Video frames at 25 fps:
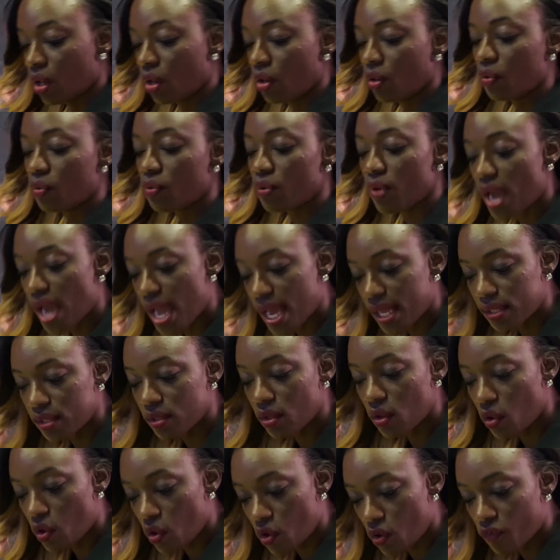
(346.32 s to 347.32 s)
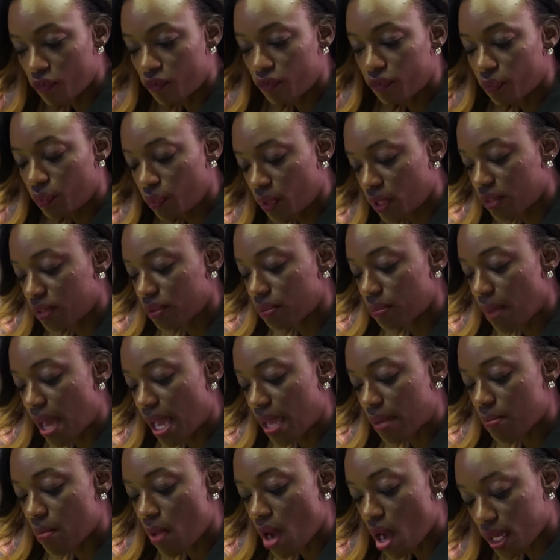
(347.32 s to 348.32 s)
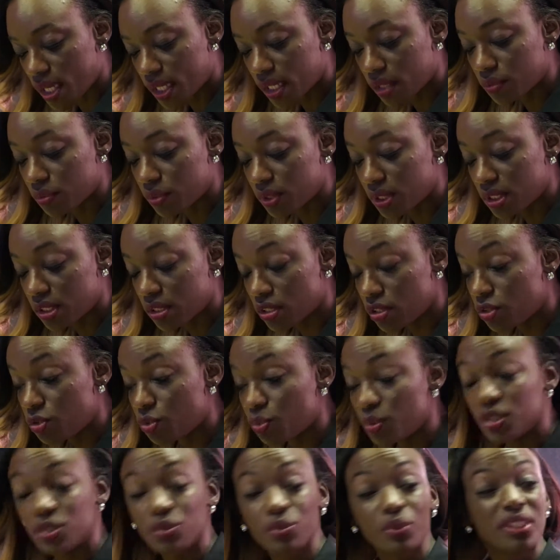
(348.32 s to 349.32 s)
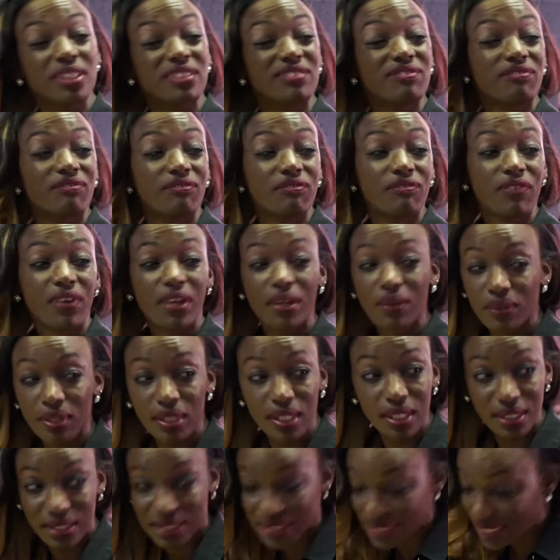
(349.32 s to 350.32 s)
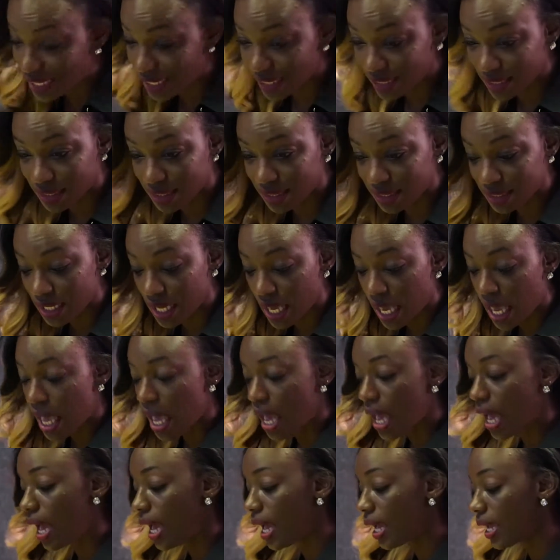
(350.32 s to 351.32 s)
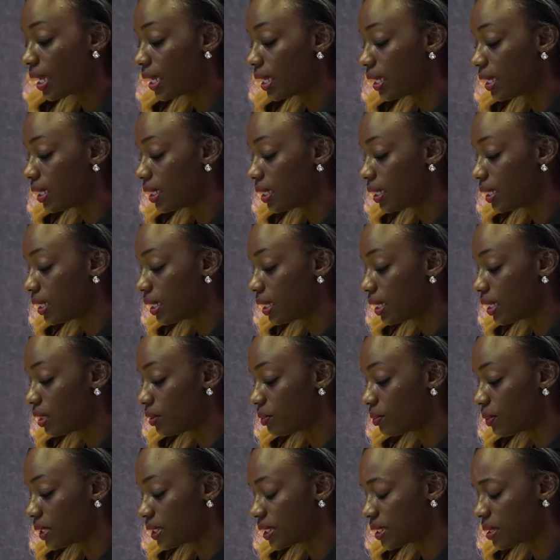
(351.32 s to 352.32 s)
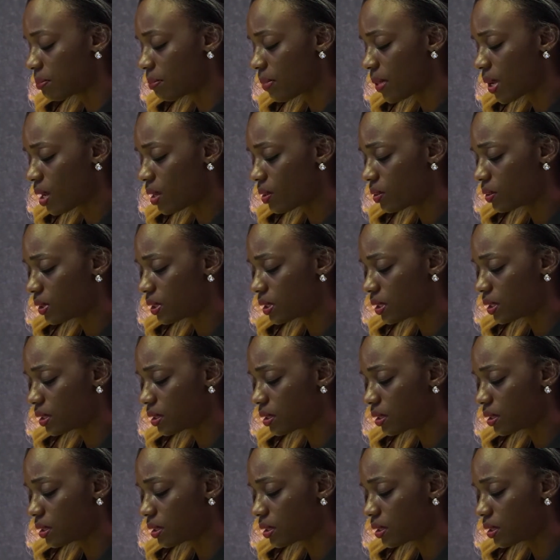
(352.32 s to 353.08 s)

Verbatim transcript: ran off with my market research, which was very intense. I it was about